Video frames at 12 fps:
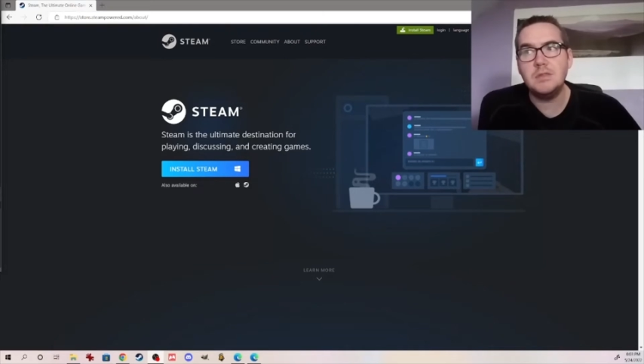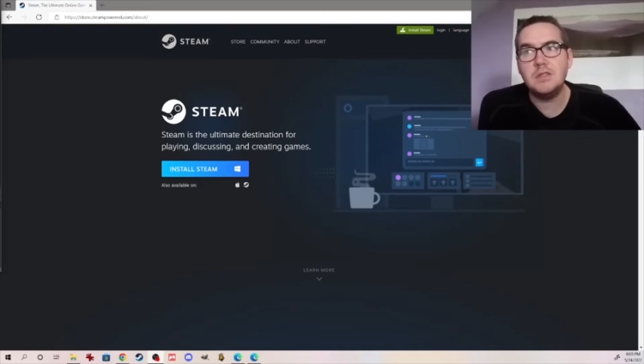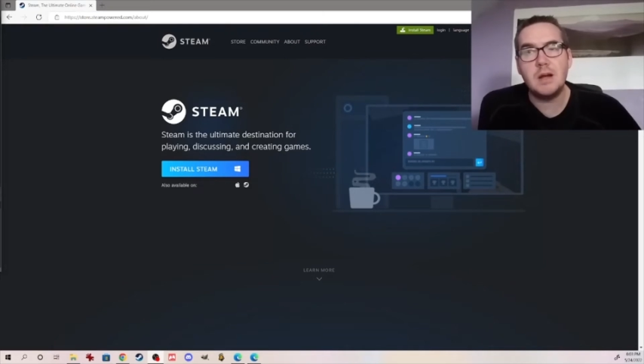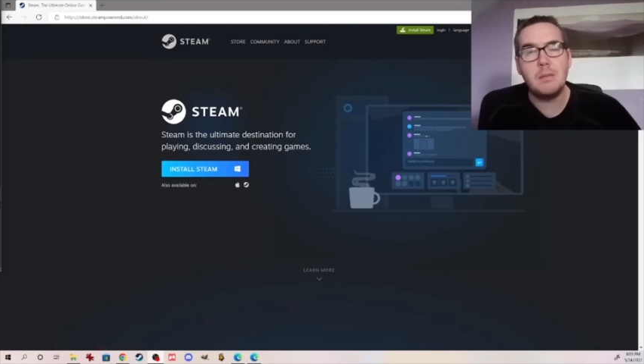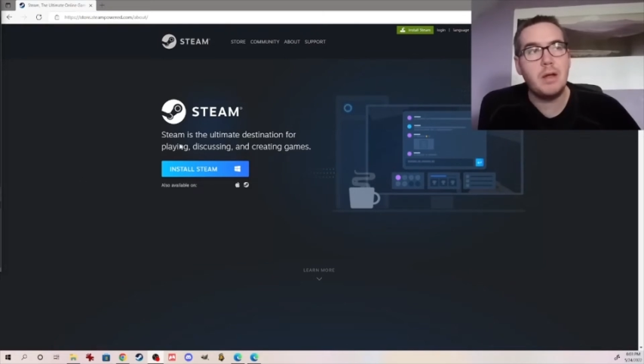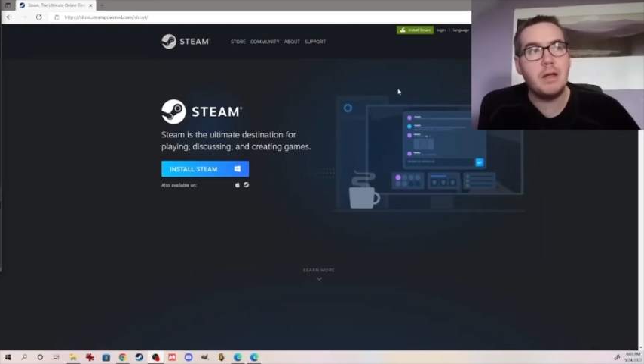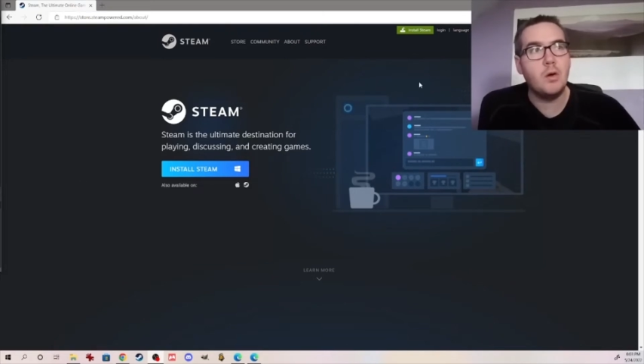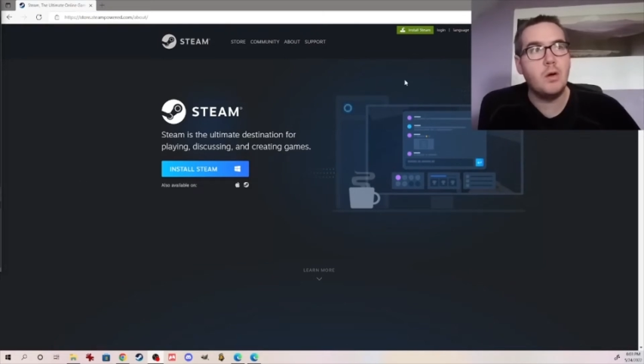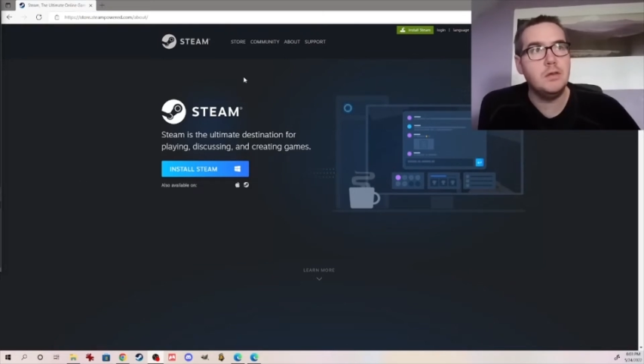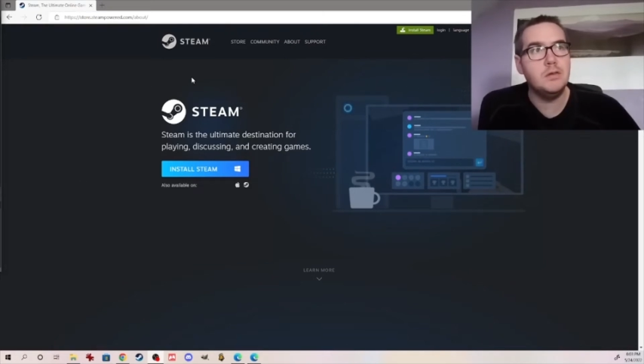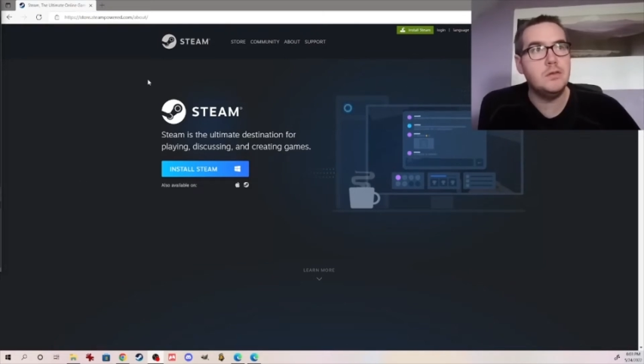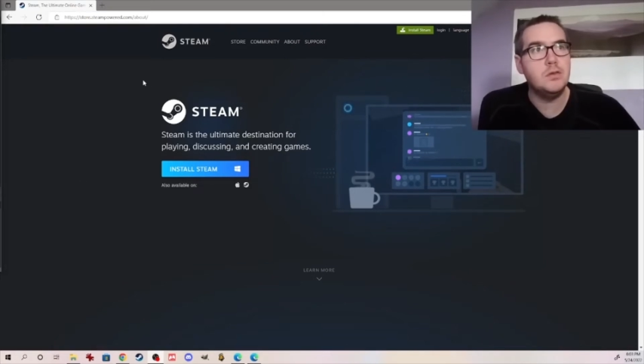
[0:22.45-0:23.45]
start by
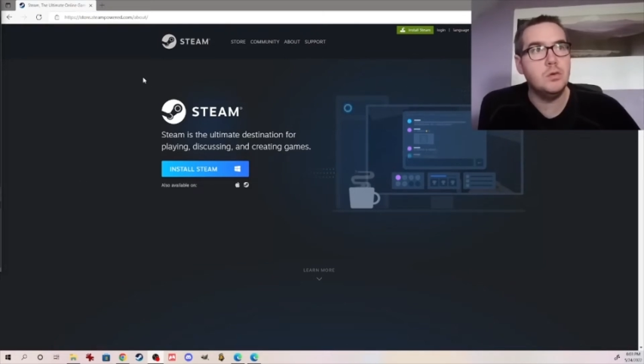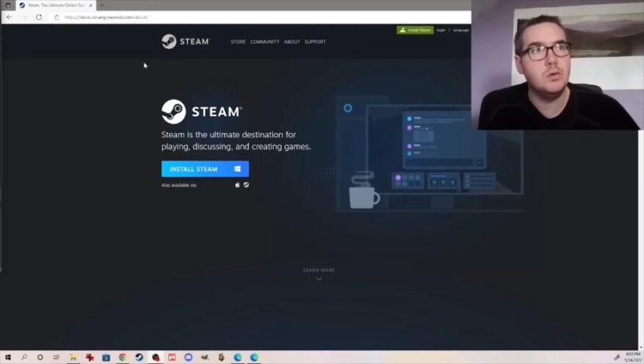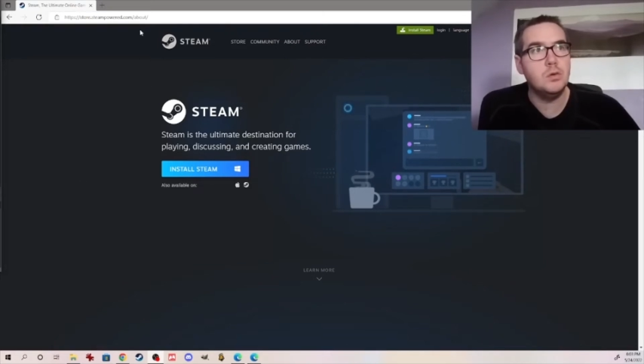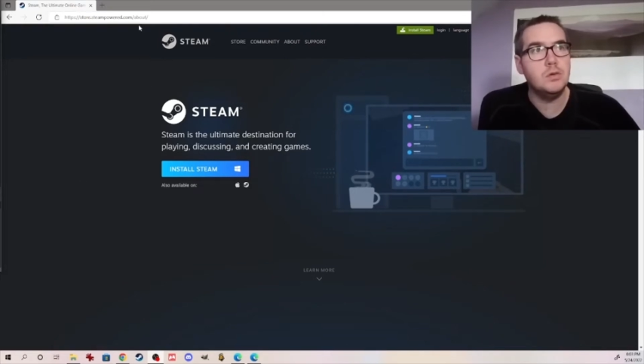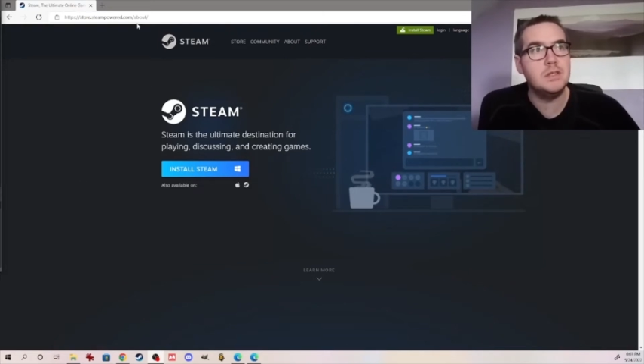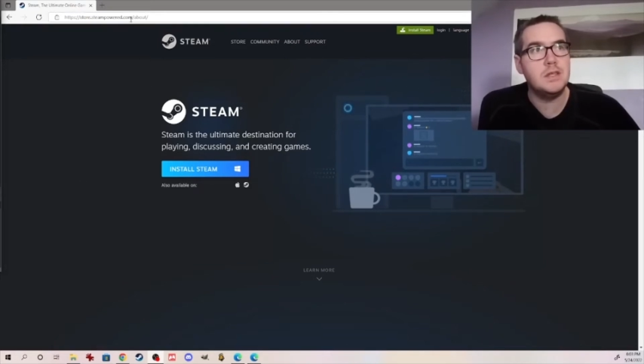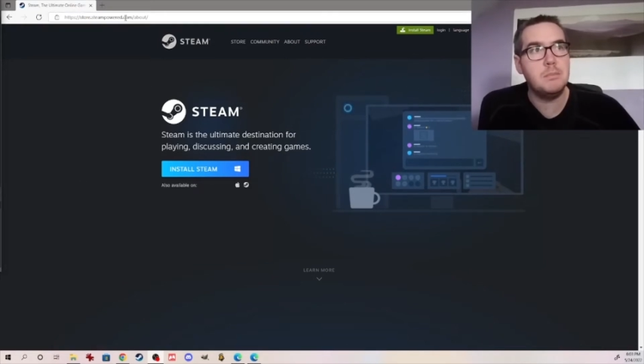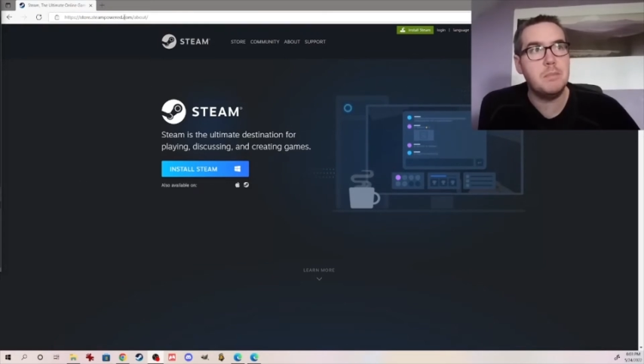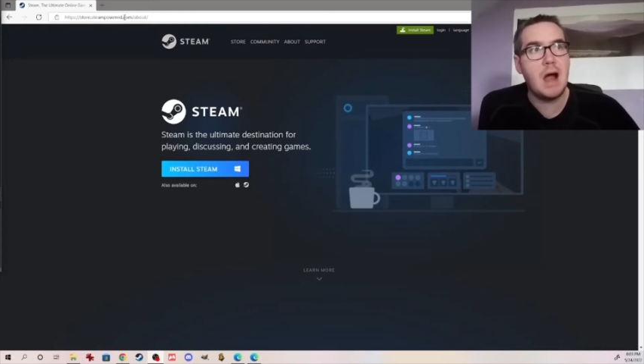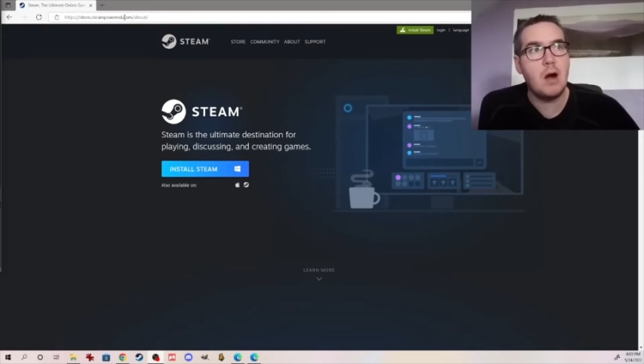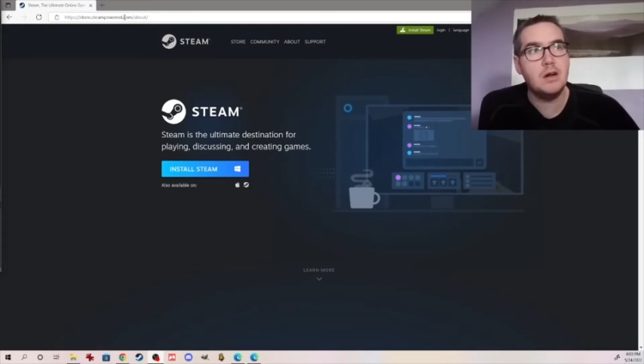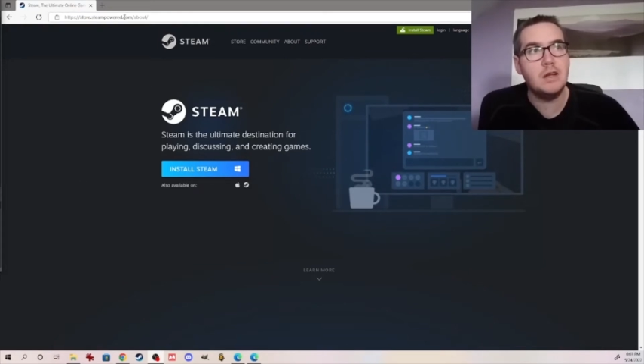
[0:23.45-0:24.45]
going to
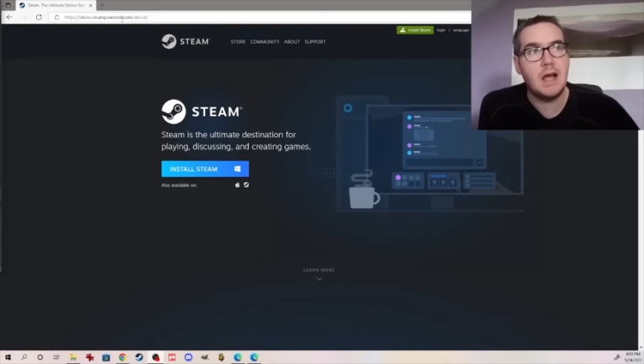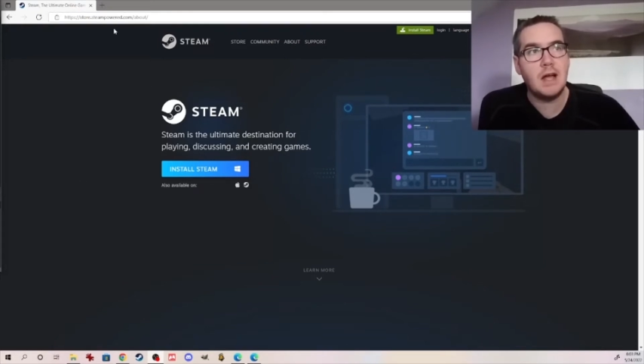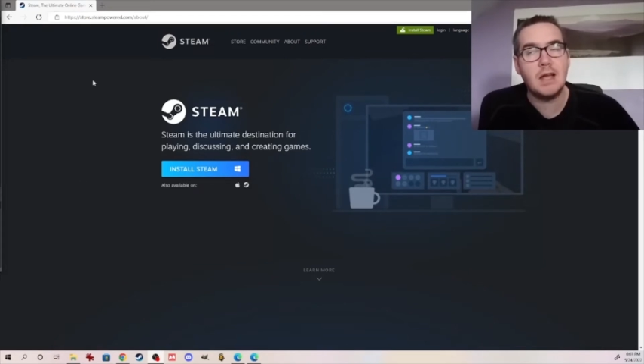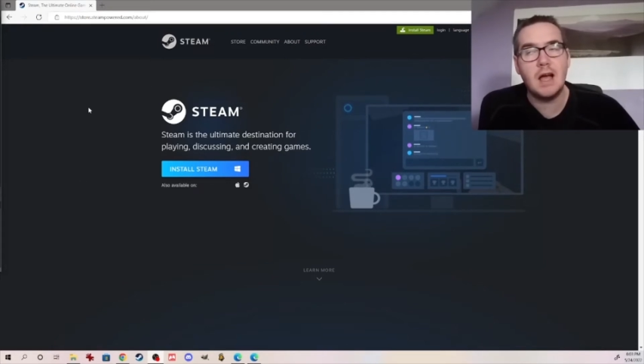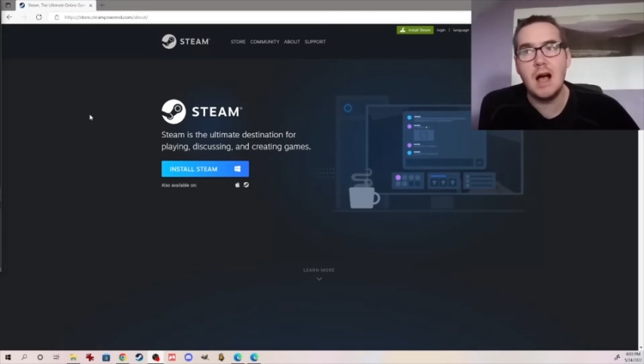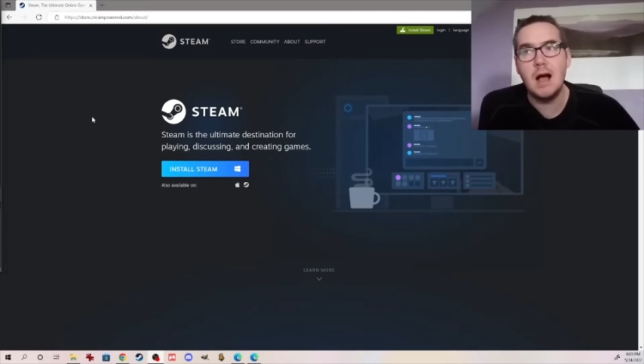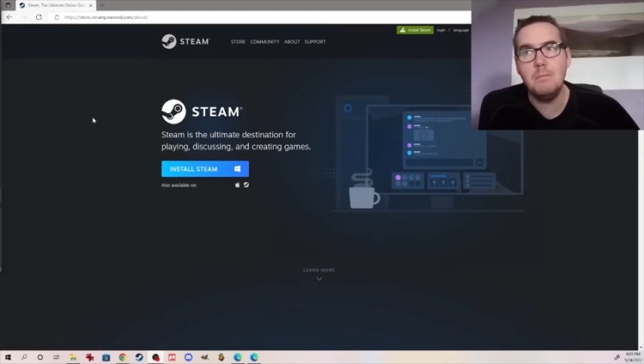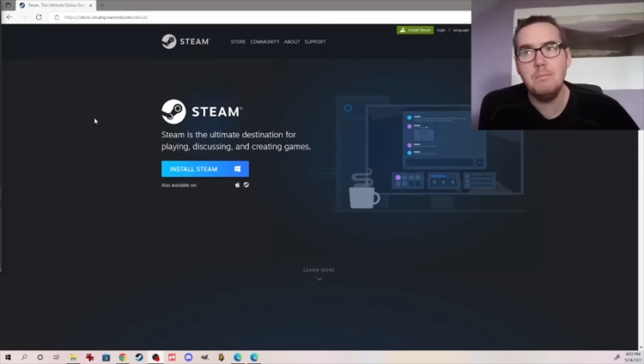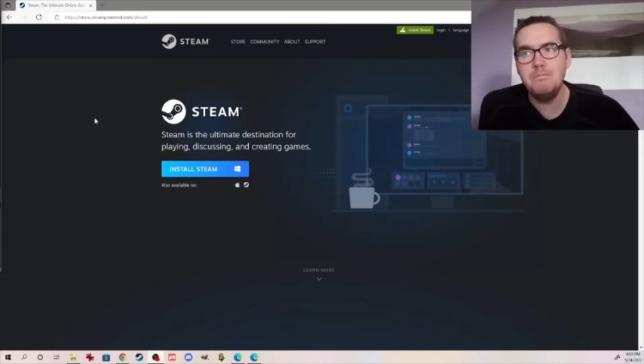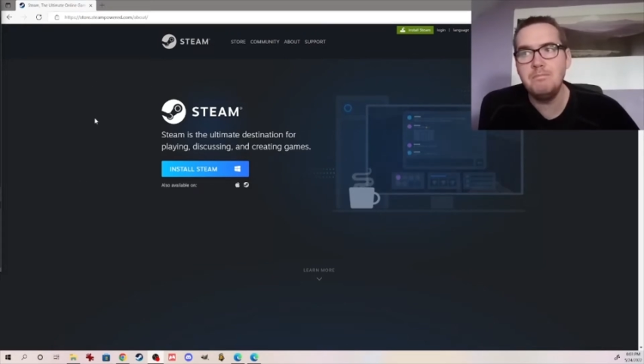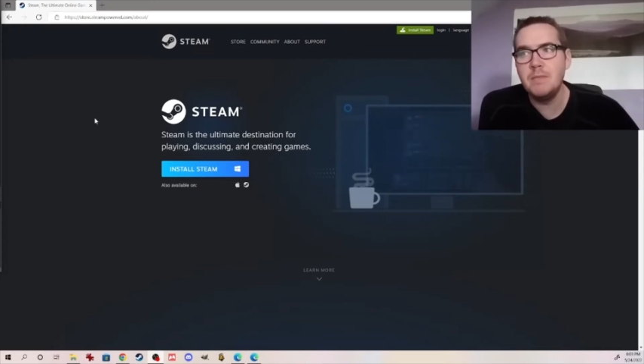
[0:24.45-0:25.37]
steampowered.com